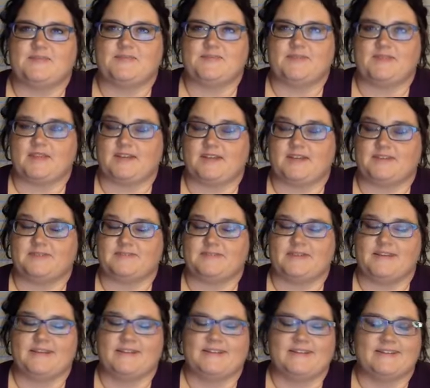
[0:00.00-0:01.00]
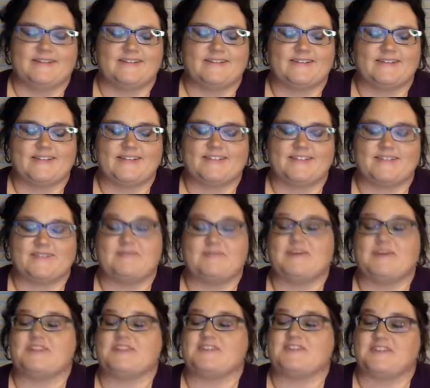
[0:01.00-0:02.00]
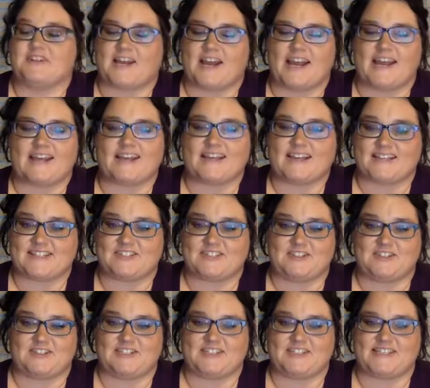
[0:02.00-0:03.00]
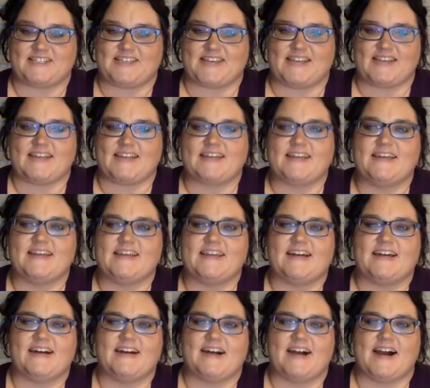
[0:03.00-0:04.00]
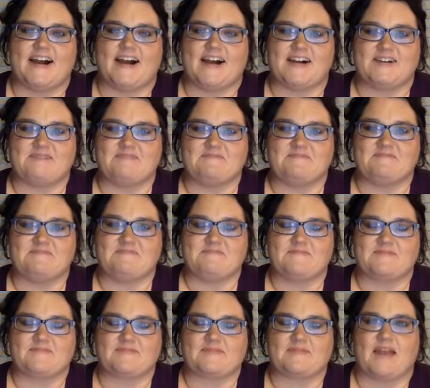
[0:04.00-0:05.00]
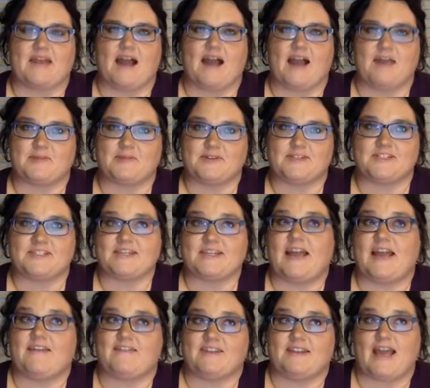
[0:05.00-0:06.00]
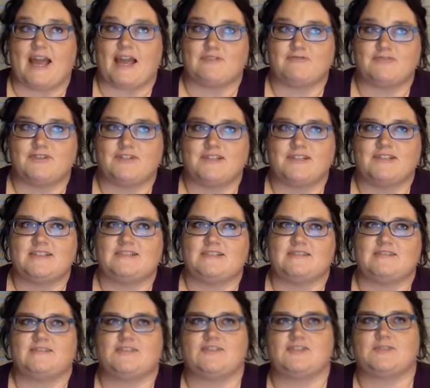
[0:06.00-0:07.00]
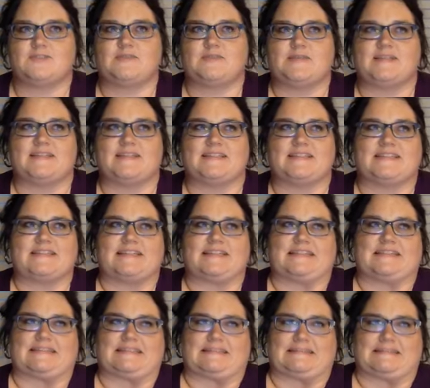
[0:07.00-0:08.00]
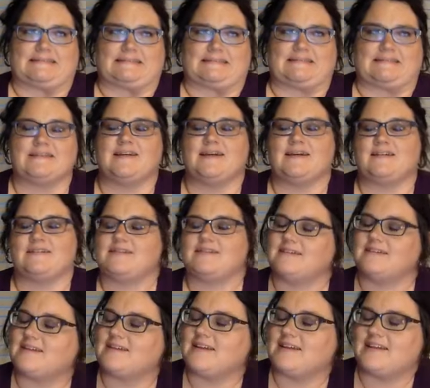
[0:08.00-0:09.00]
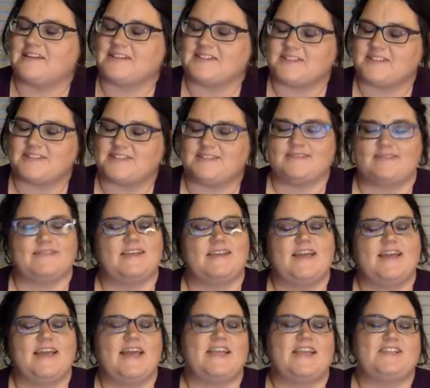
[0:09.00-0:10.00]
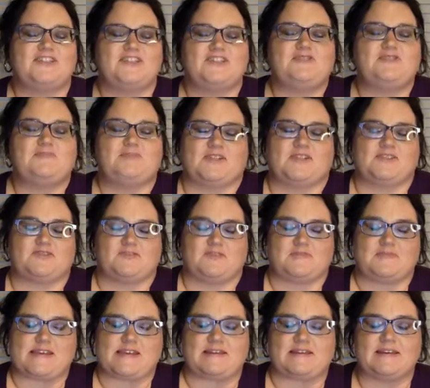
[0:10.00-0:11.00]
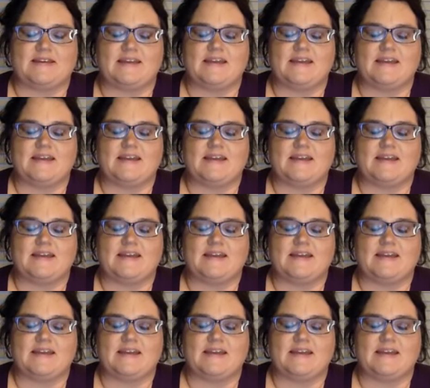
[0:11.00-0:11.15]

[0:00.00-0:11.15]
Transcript: you know, it's a must try, I guess you could say. Um, I personally haven't had one just because Uh, it's too much for me,